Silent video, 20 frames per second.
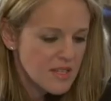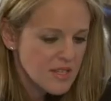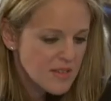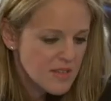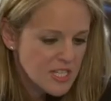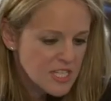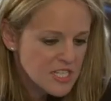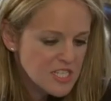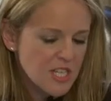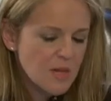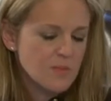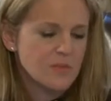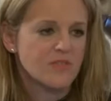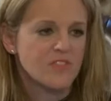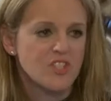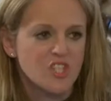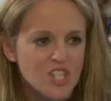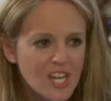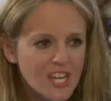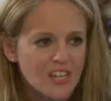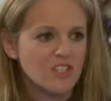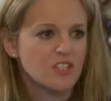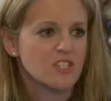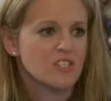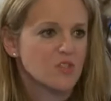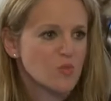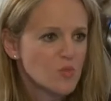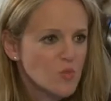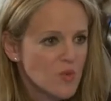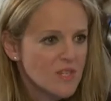In terms of the challenges and
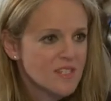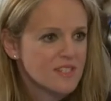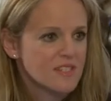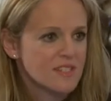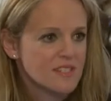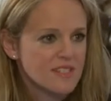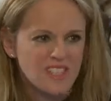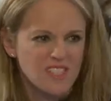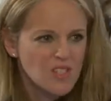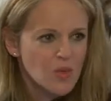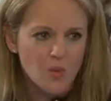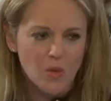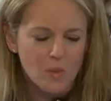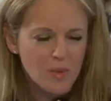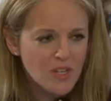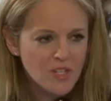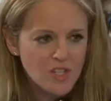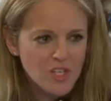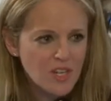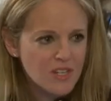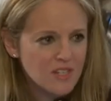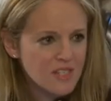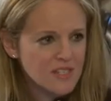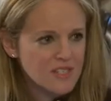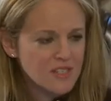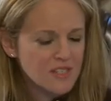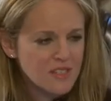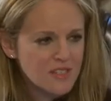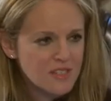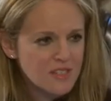the risks, isn't it all about China
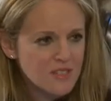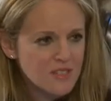still?